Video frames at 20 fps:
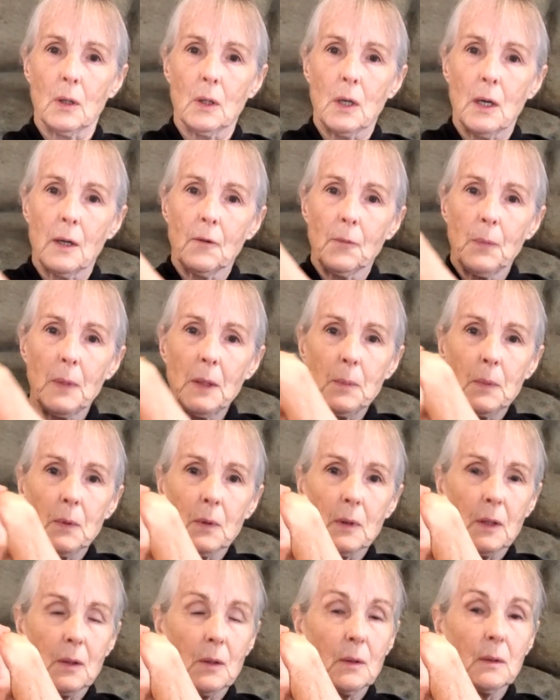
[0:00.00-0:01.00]
A lot of people
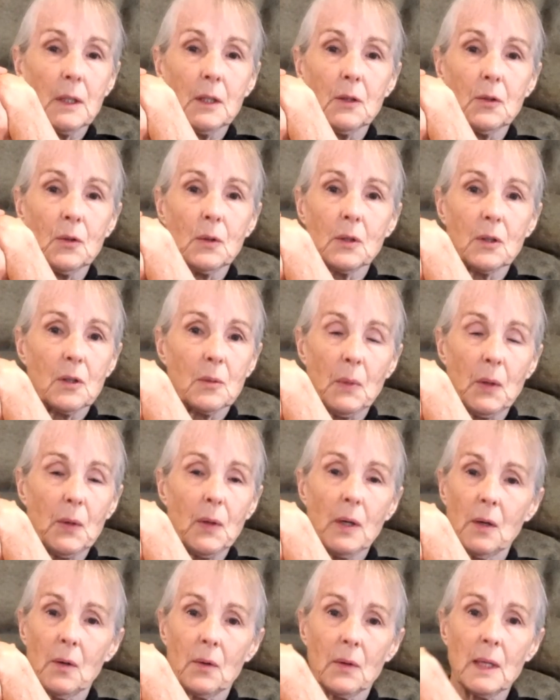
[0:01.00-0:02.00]
can only do it to
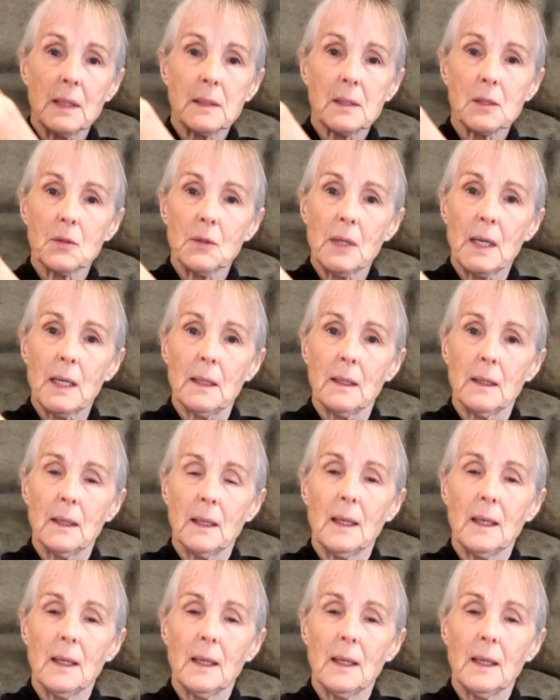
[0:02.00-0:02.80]
about here. That's great.